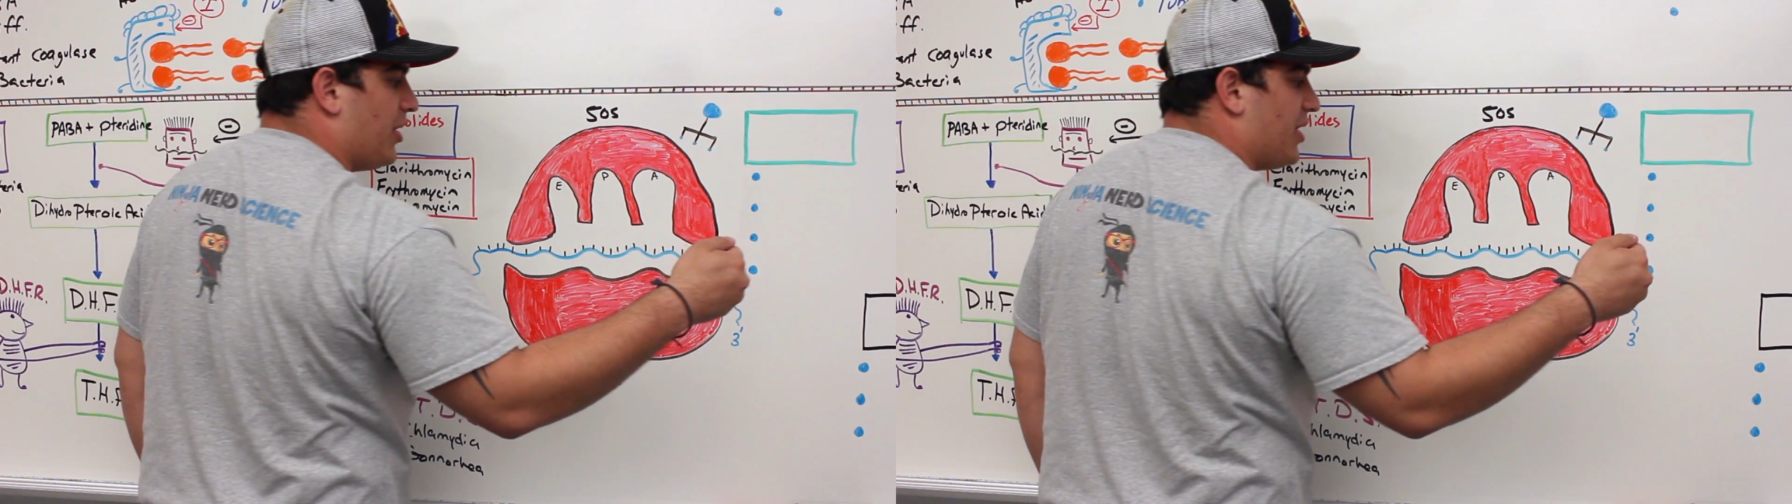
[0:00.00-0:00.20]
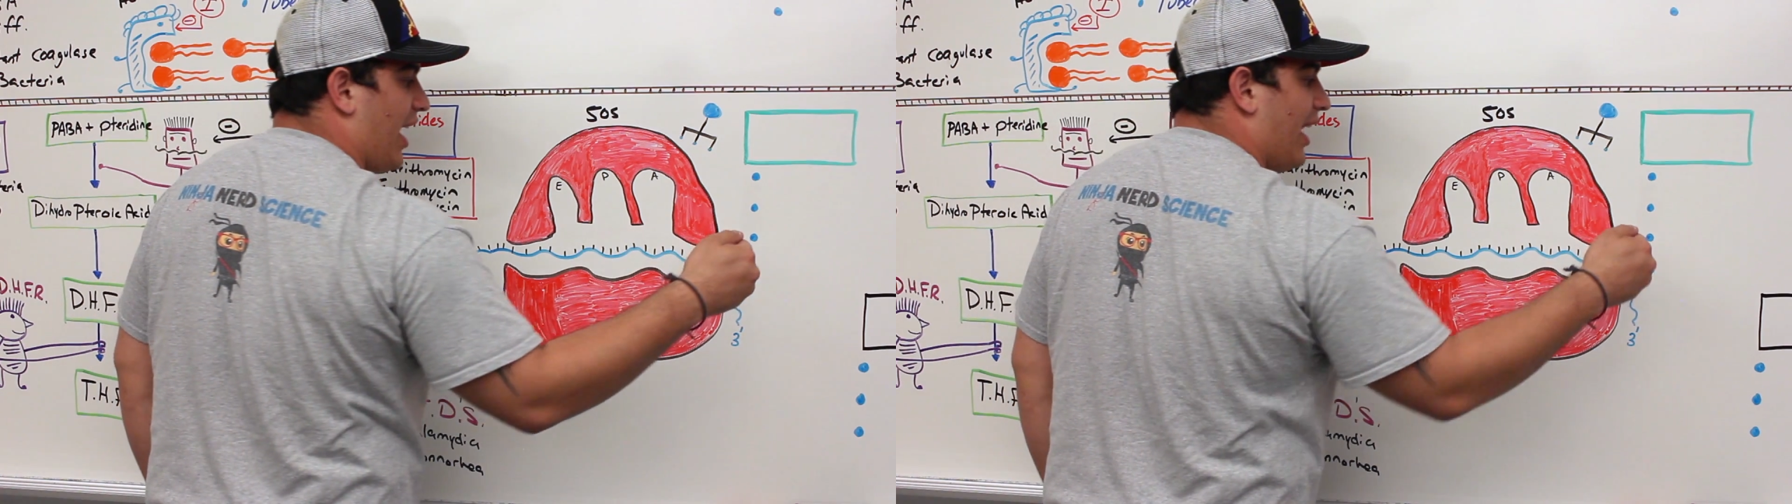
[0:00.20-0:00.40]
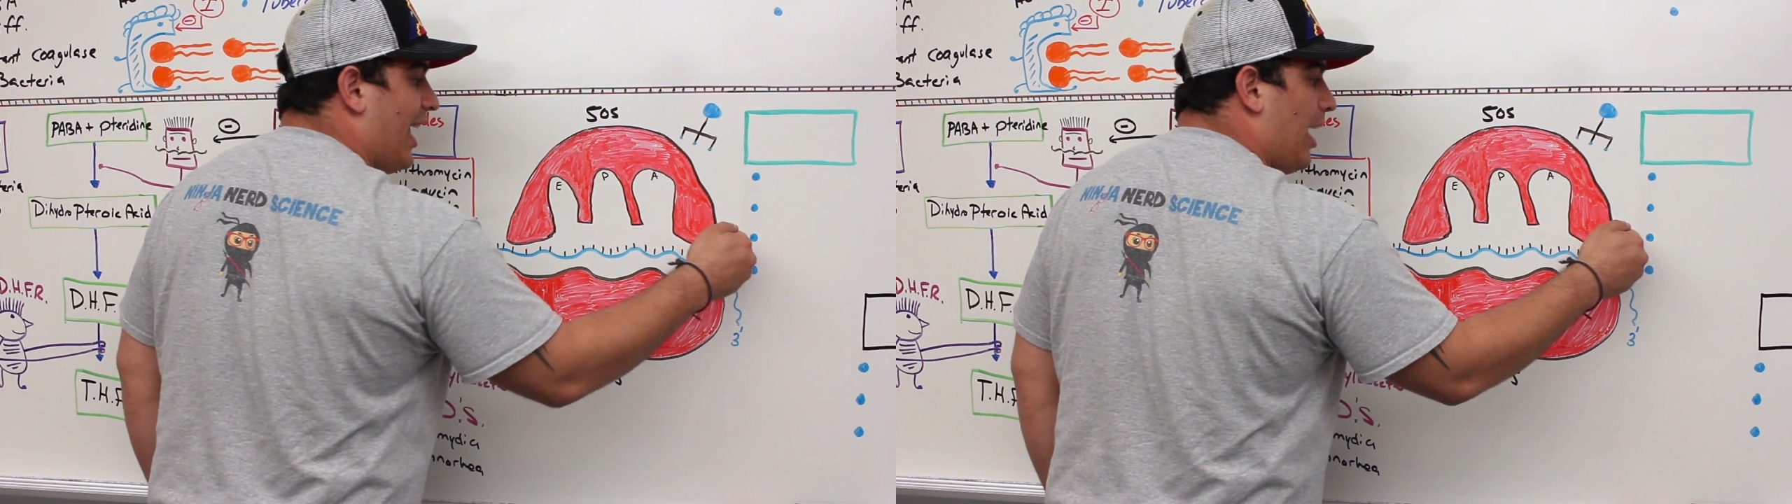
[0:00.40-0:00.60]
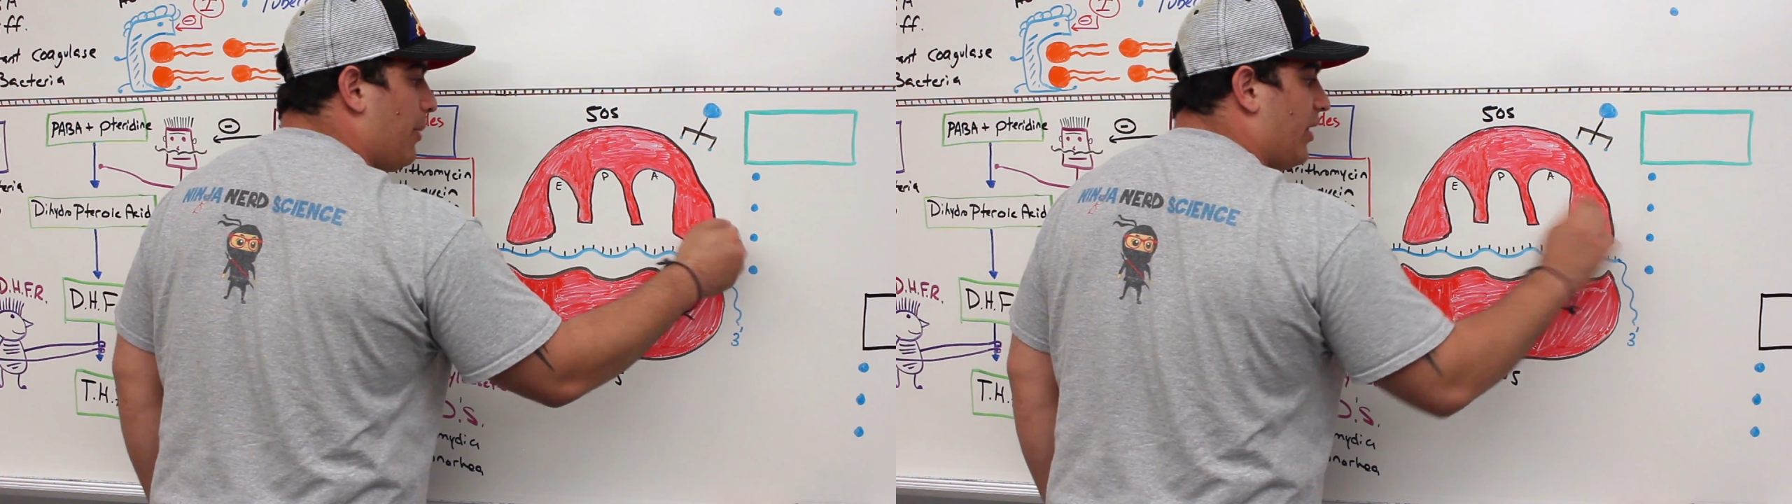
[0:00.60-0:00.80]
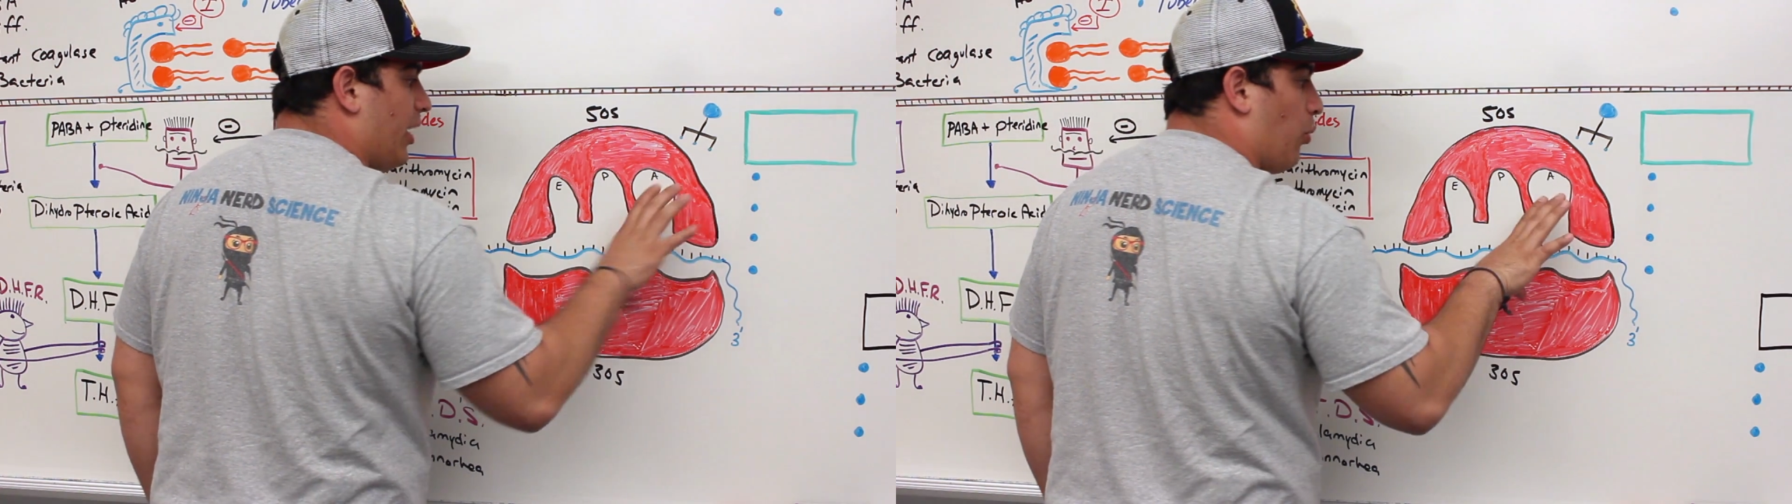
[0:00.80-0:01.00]
is they
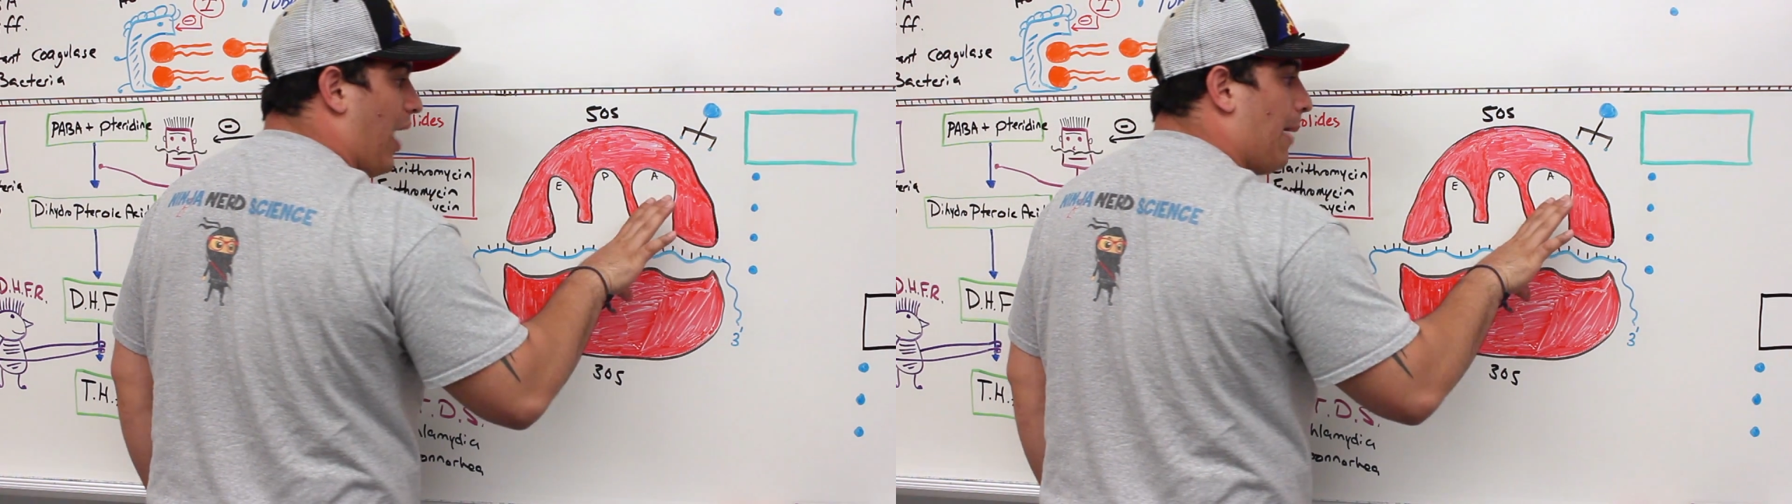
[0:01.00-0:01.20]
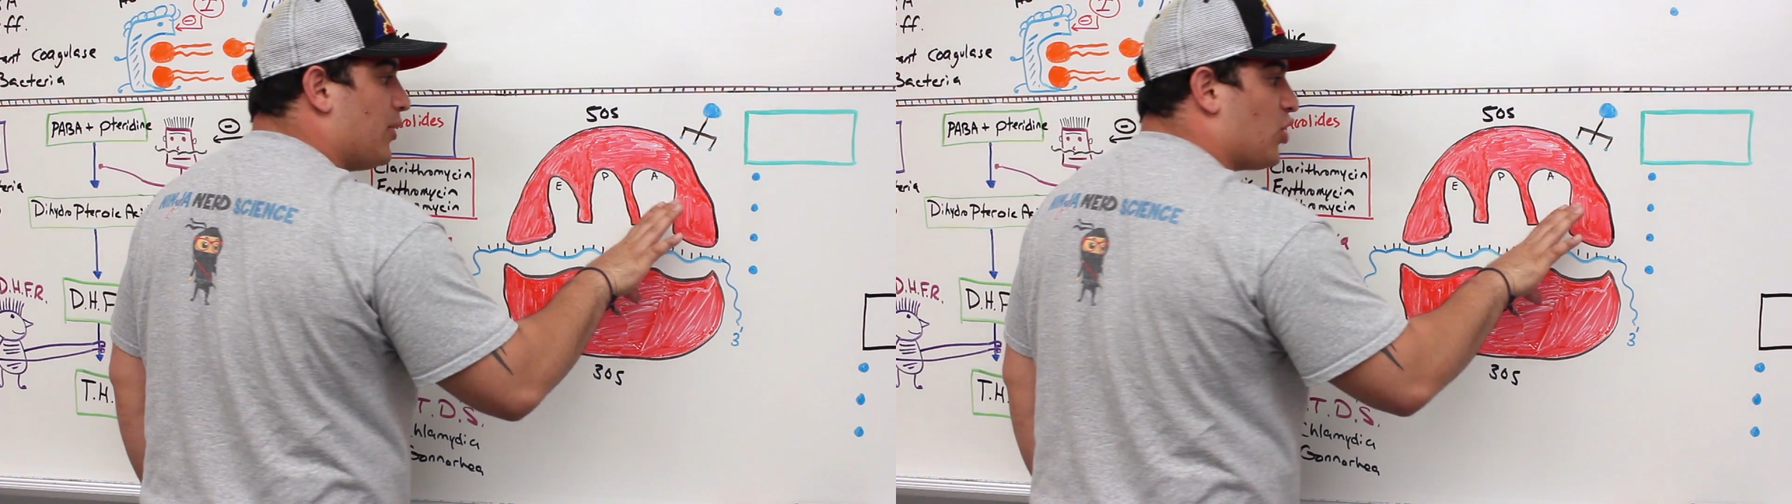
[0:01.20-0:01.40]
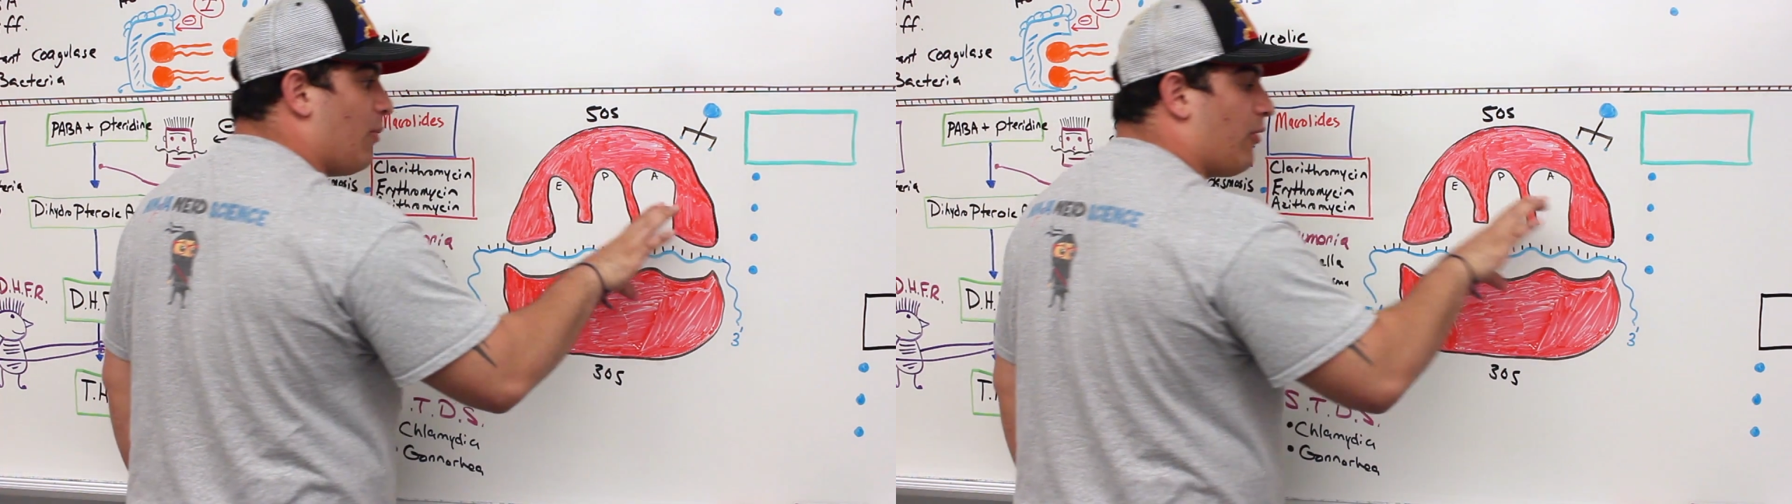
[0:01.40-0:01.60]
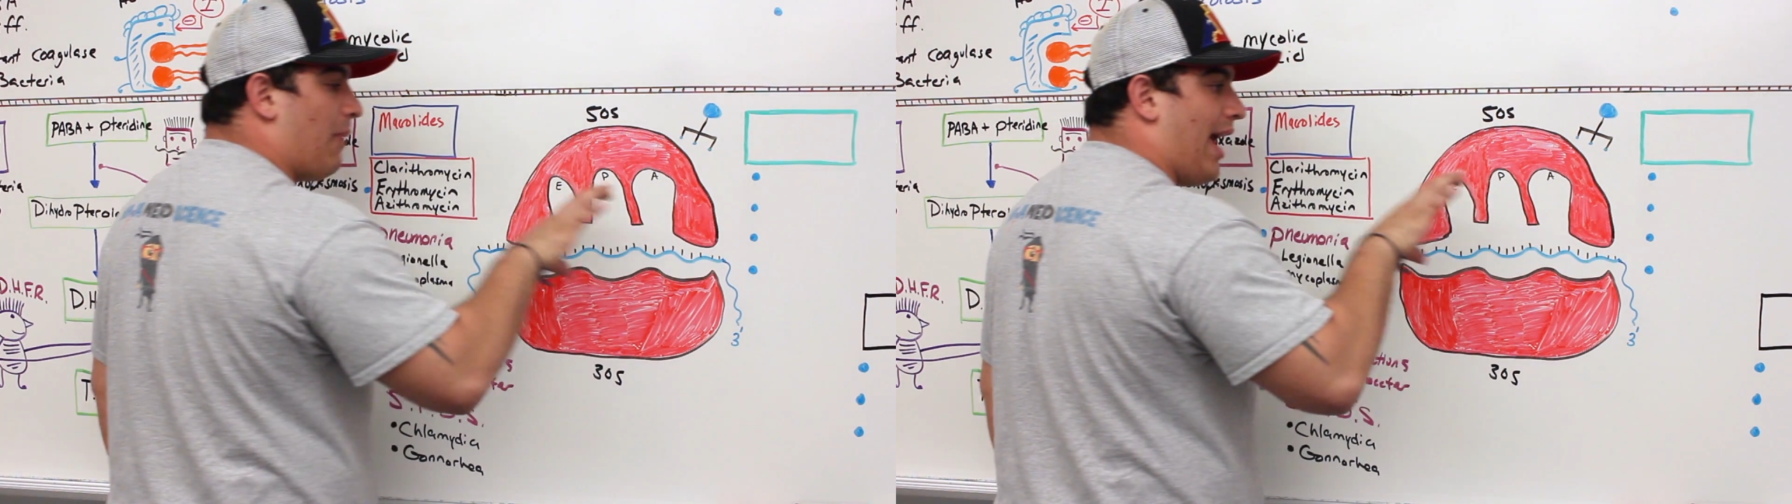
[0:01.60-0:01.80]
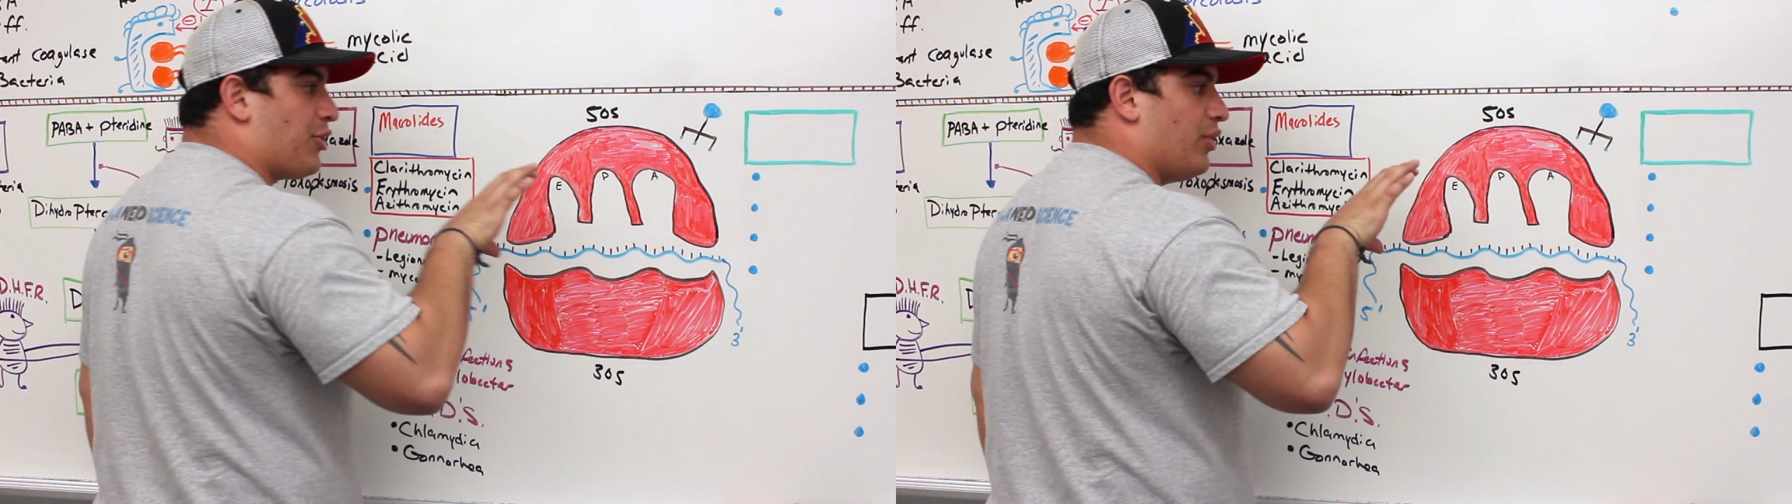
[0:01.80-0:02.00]
inhibit the ribosome from
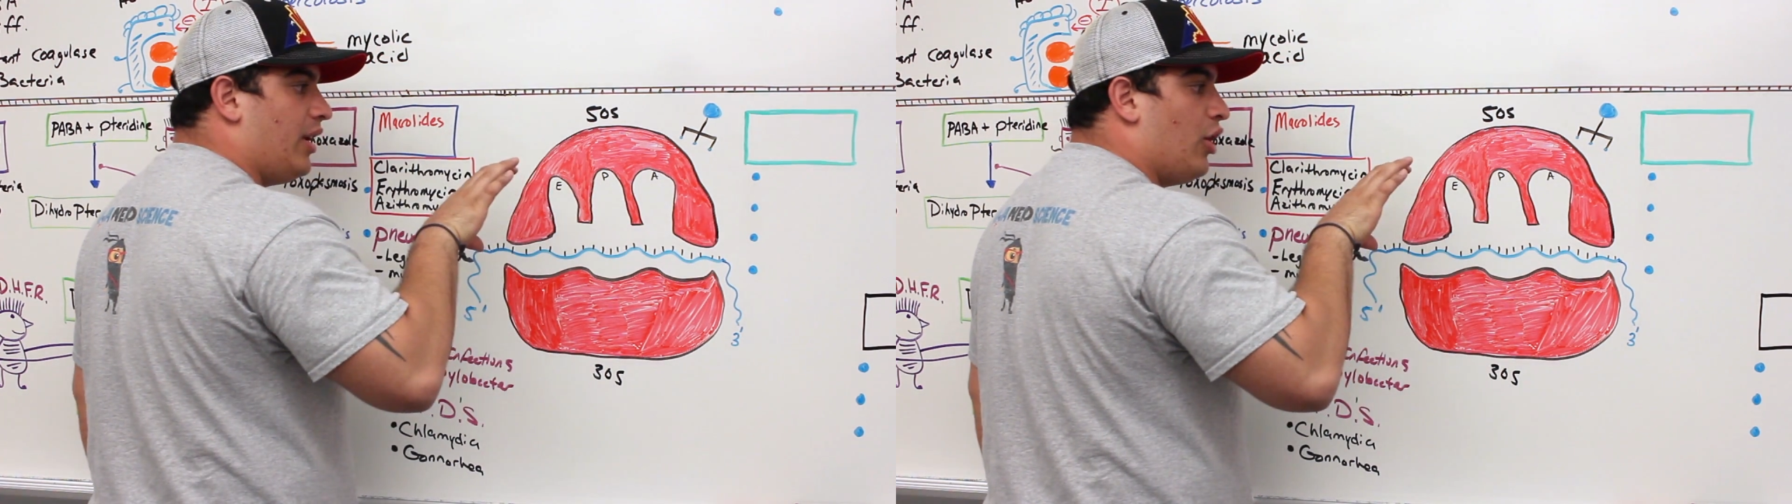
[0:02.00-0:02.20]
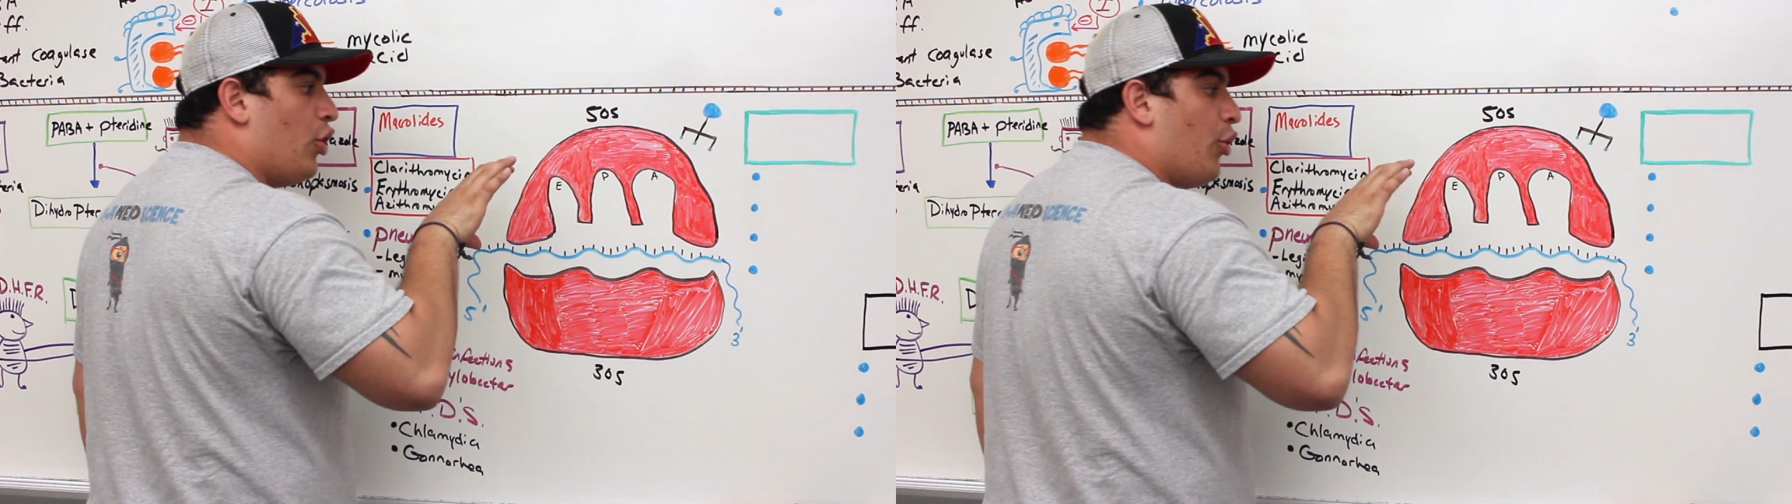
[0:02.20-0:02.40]
actually